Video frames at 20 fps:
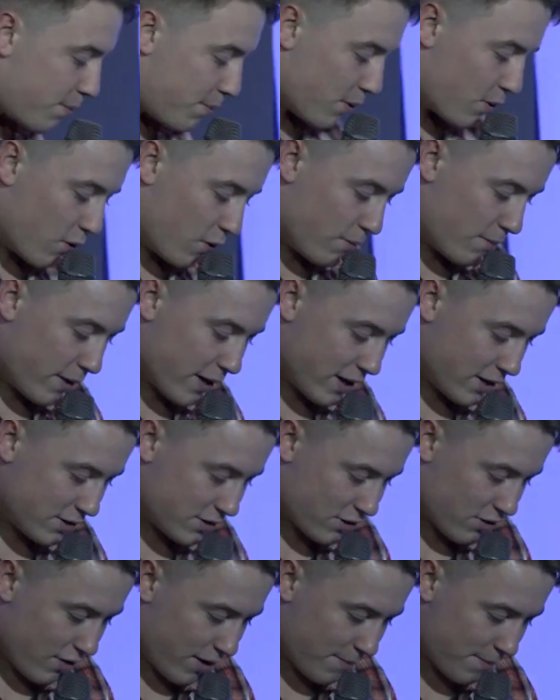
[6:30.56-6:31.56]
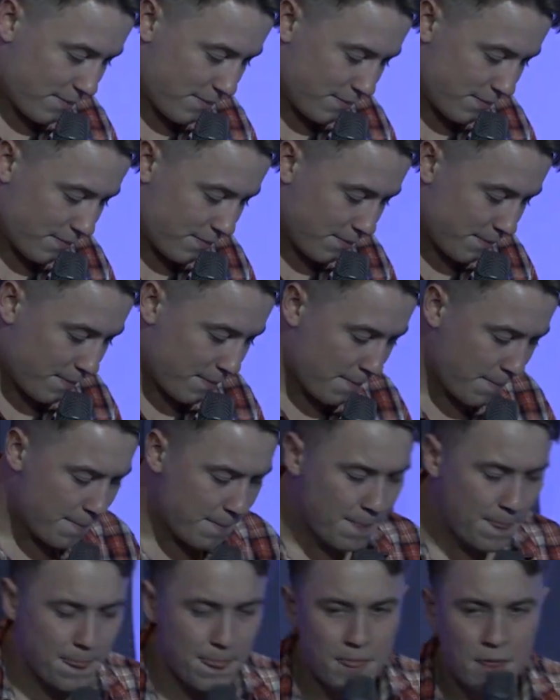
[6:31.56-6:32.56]
put on my Instagram,
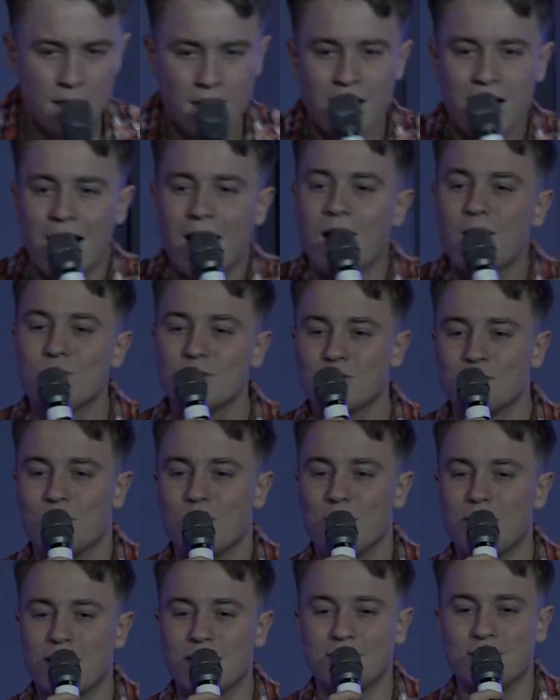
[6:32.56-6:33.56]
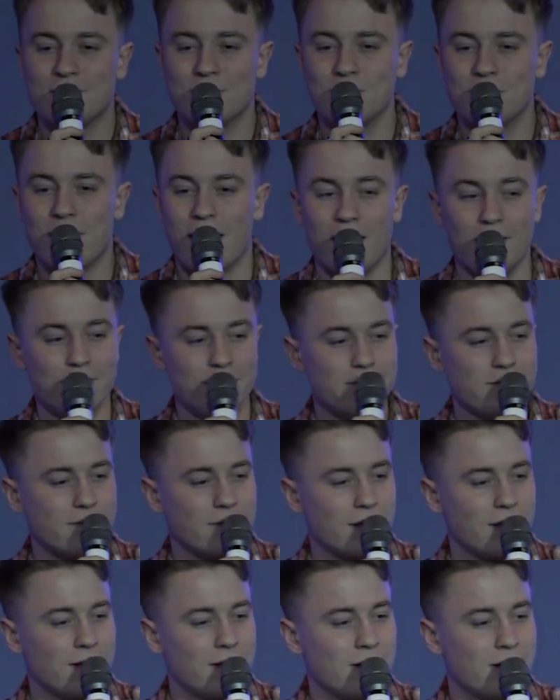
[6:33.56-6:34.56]
"How's your mental health?"